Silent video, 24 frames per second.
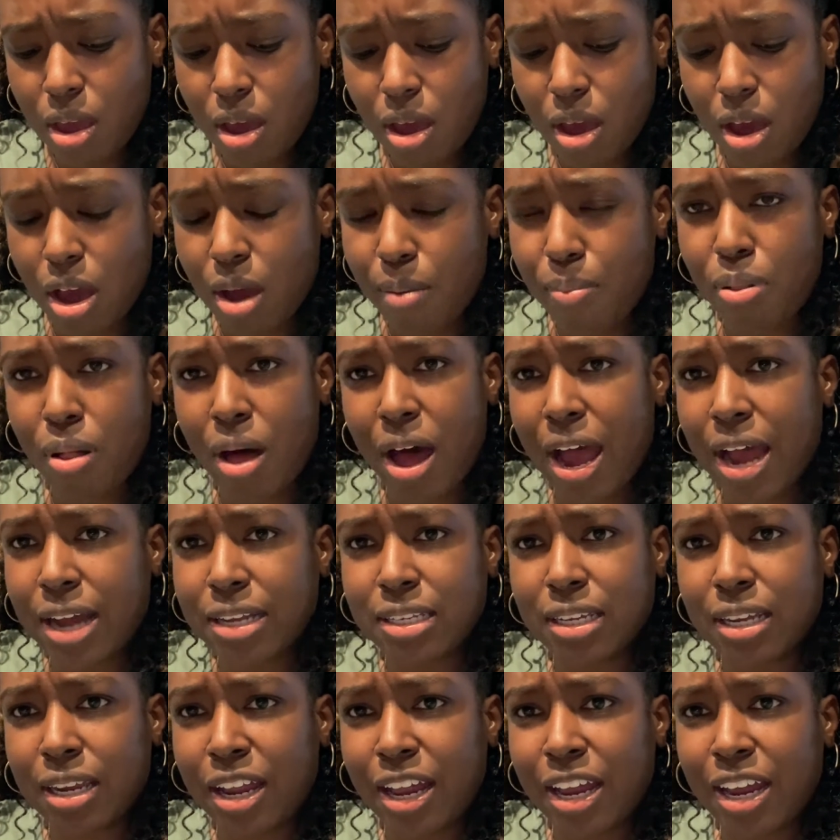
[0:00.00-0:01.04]
apply
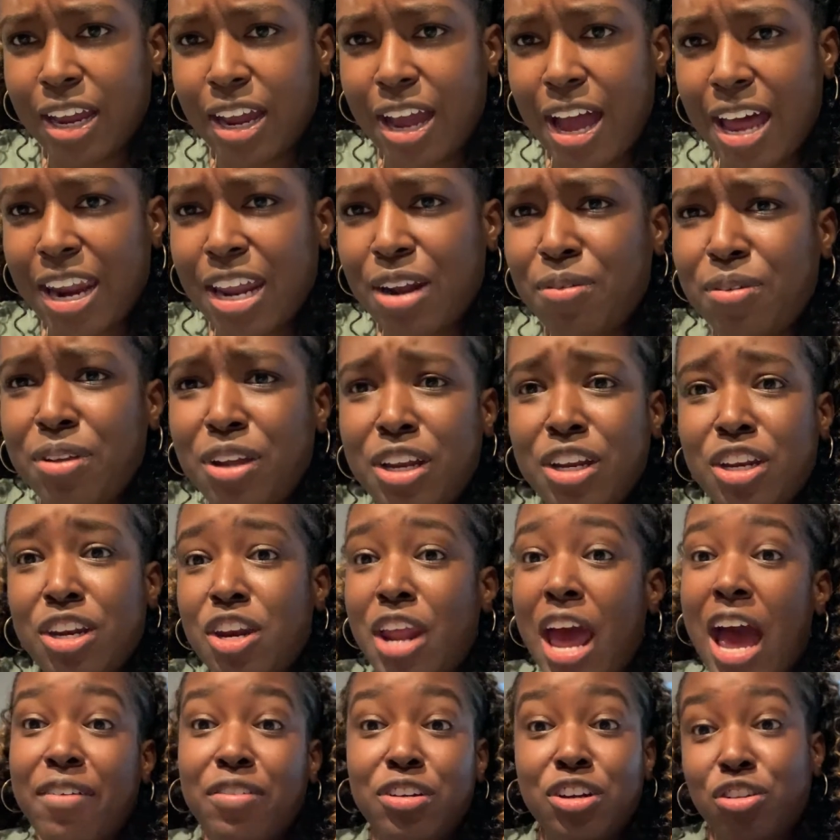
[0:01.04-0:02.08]
to like, I didn't really
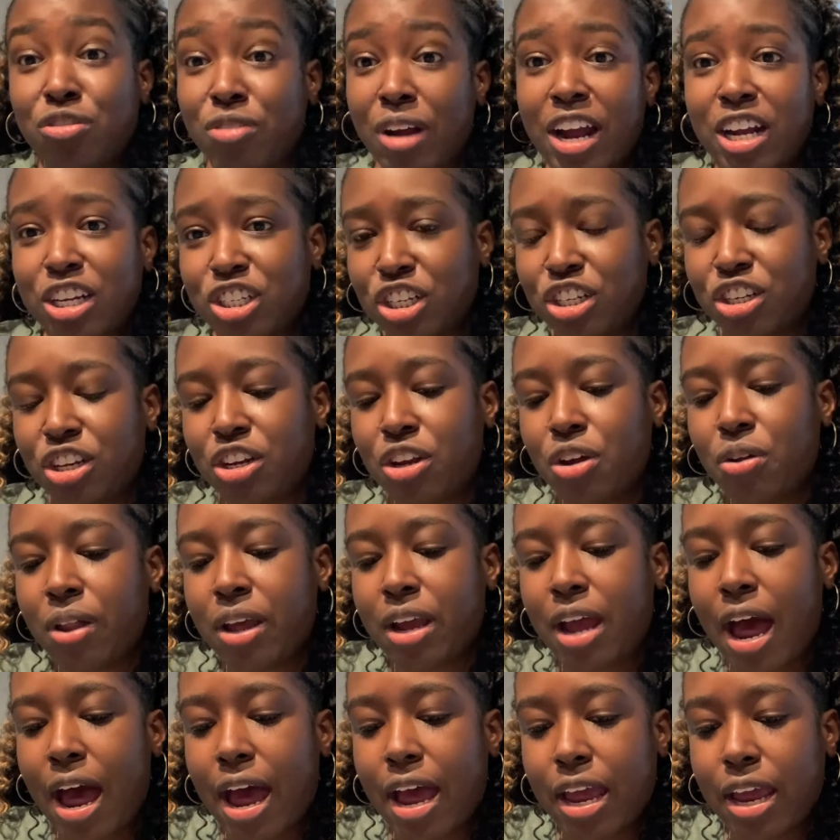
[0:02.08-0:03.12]
have a direction, you know, like
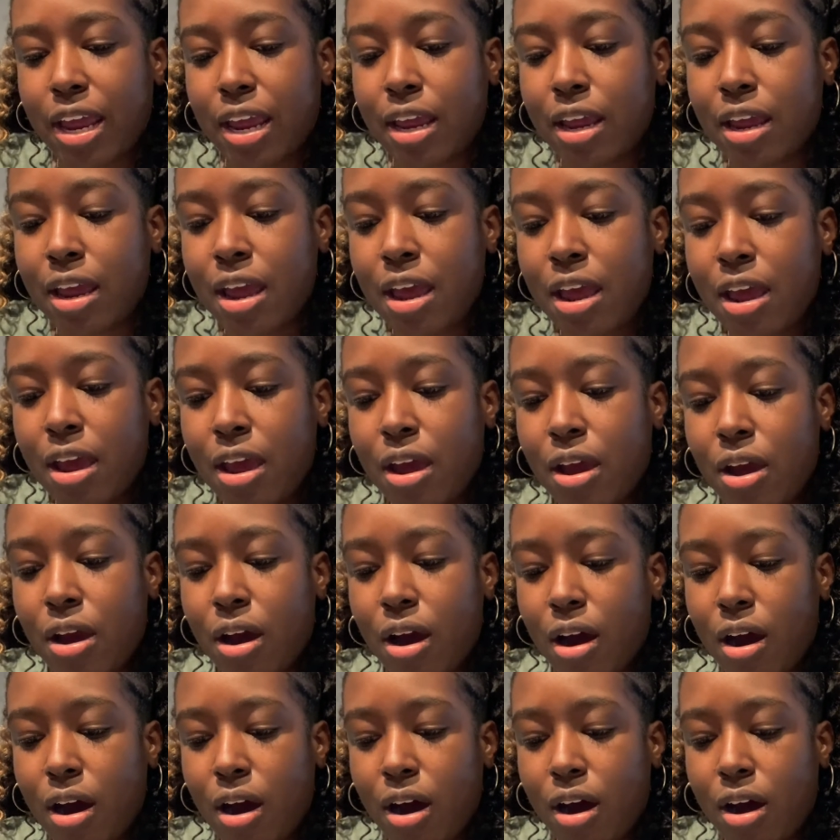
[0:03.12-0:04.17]
I
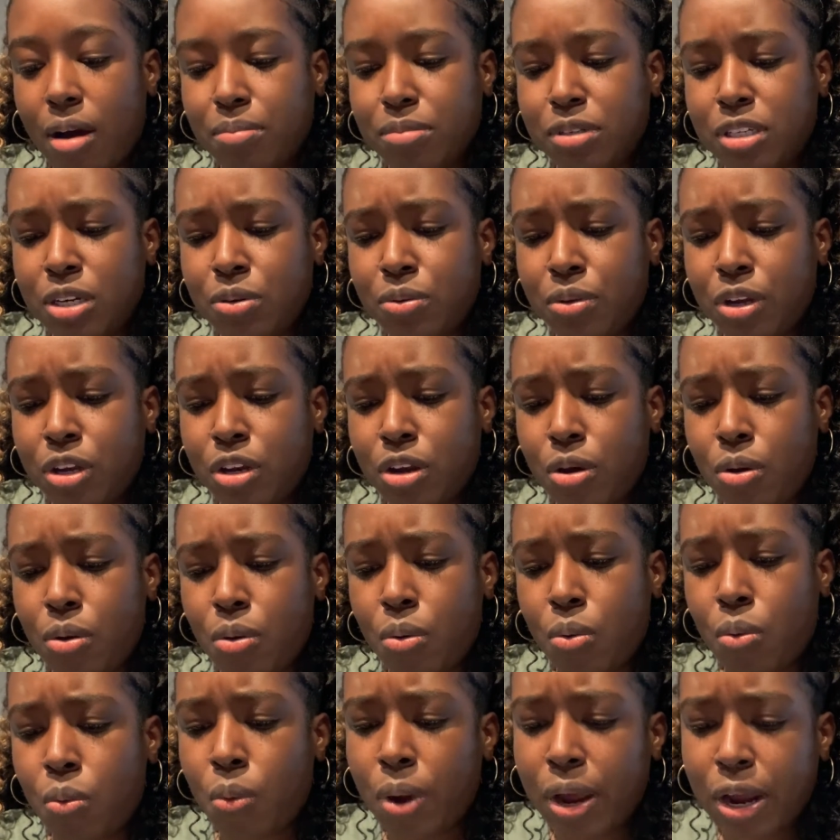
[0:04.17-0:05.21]
didn't really
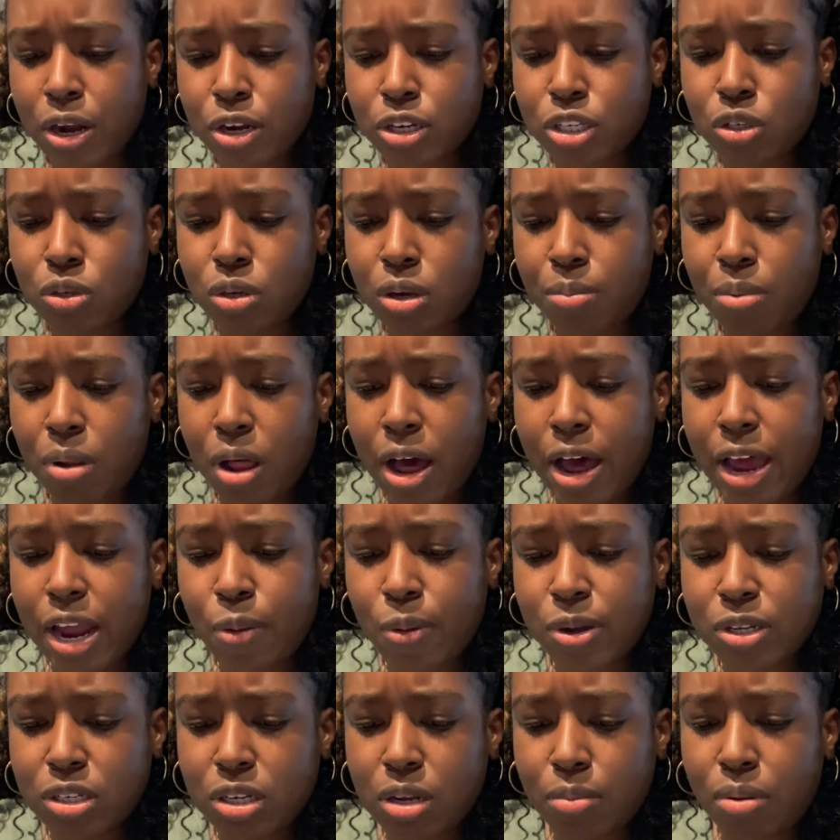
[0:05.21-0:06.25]
know where to apply or
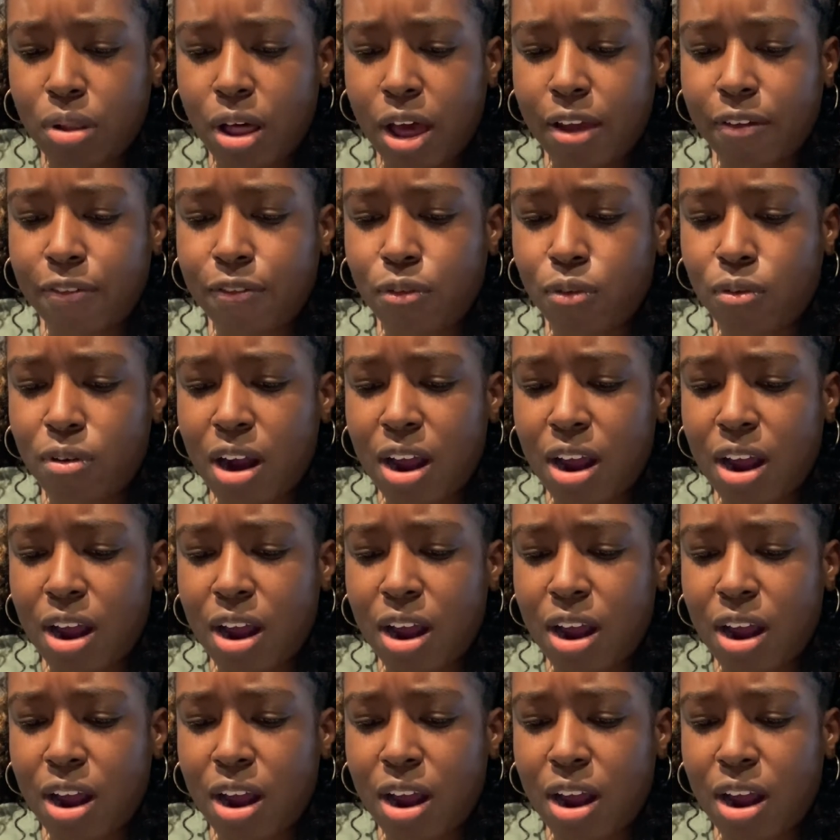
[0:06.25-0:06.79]
what to apply for.